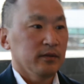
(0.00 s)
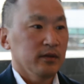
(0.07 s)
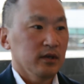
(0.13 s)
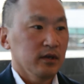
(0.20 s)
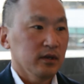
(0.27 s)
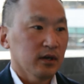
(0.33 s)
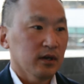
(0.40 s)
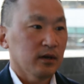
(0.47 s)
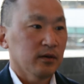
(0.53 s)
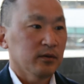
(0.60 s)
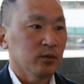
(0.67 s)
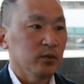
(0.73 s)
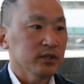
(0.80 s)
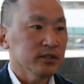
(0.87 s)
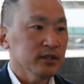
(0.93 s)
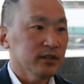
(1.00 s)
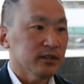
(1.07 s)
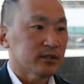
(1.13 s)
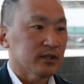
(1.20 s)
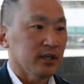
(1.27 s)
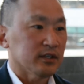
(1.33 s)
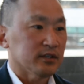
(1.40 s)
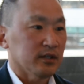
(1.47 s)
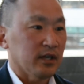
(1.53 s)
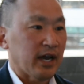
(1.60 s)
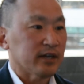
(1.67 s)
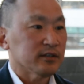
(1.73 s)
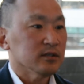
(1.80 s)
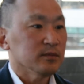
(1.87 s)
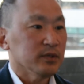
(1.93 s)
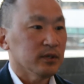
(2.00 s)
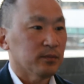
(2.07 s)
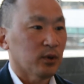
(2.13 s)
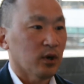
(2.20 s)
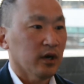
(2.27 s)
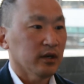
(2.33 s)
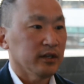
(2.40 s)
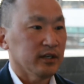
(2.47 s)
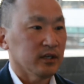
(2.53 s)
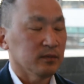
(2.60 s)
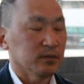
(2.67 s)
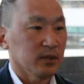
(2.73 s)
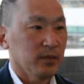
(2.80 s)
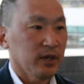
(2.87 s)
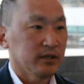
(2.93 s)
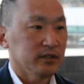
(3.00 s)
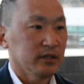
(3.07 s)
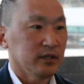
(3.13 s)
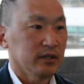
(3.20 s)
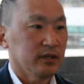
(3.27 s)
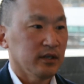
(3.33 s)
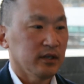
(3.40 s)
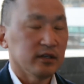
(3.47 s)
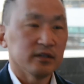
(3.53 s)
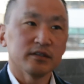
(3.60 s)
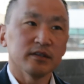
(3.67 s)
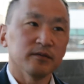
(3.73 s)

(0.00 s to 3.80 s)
The reason it hasn't been broadly implemented is,